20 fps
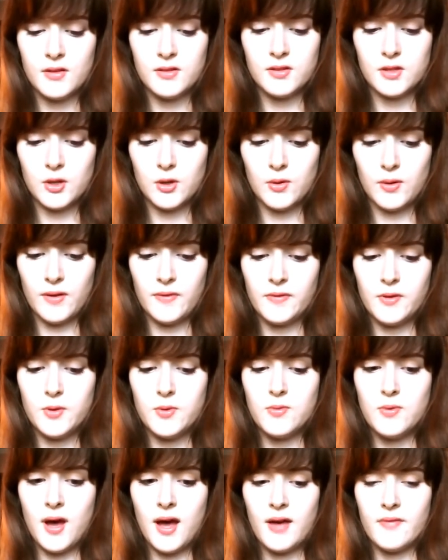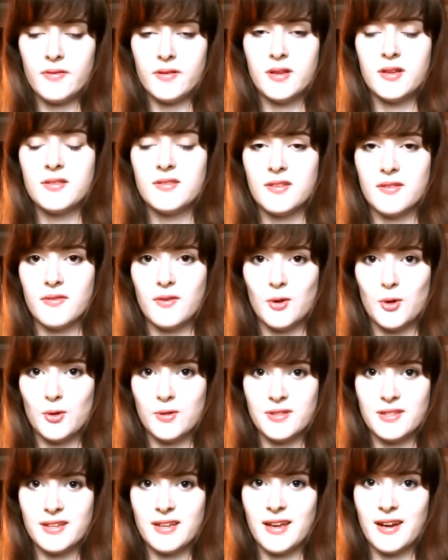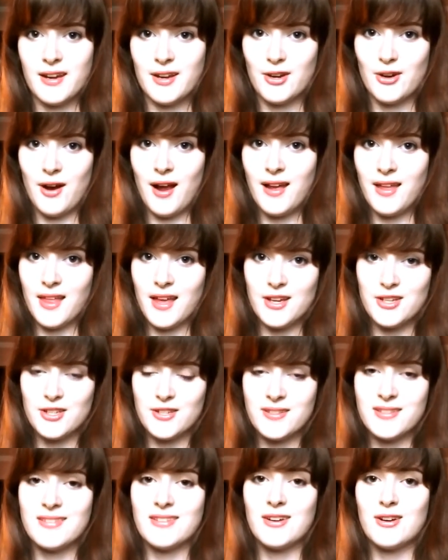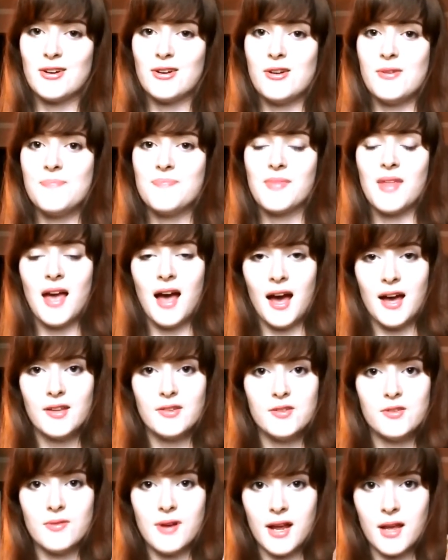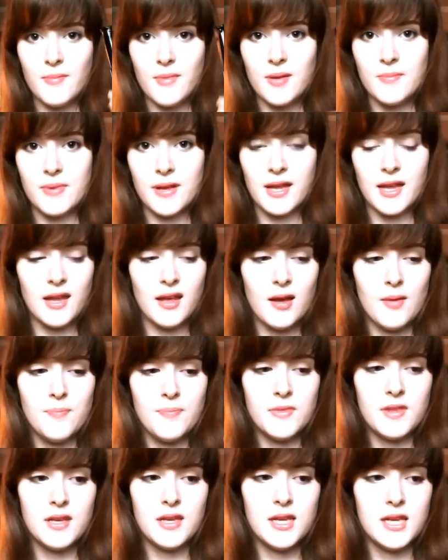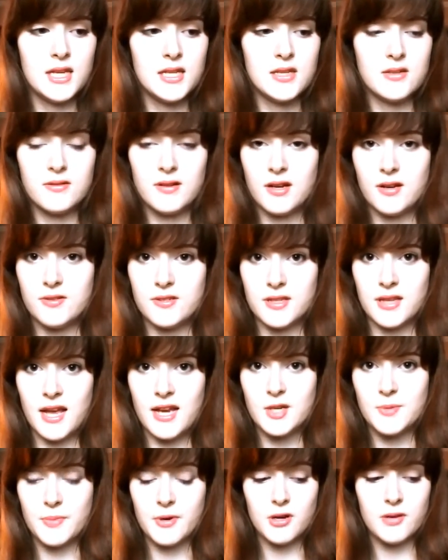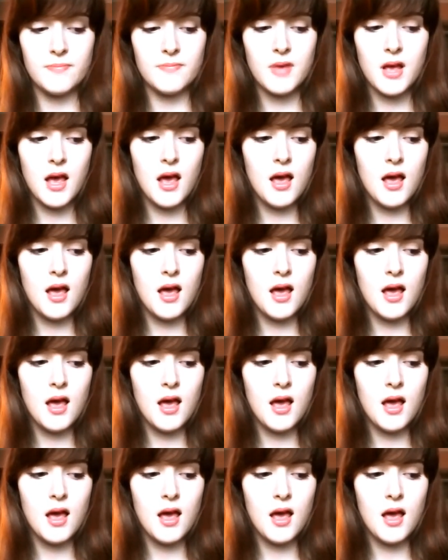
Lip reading: So if you have a difficulty getting your eyelashes to curl, I do recommend picking up the Etude House Lash Perm.